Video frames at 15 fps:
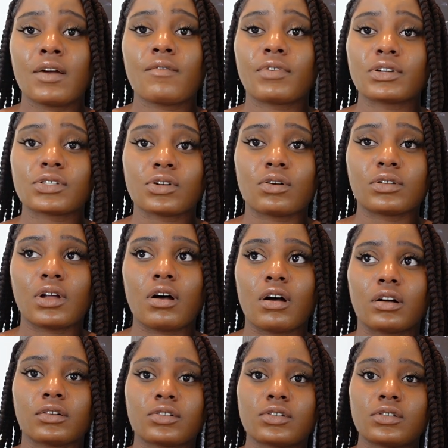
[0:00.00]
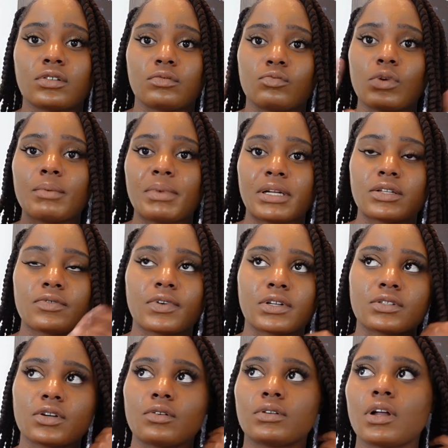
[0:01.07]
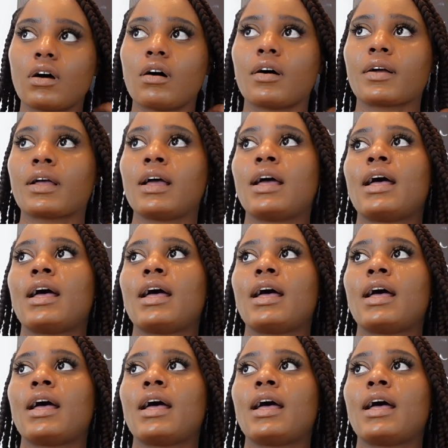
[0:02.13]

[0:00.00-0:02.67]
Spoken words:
for so long, to women for so long.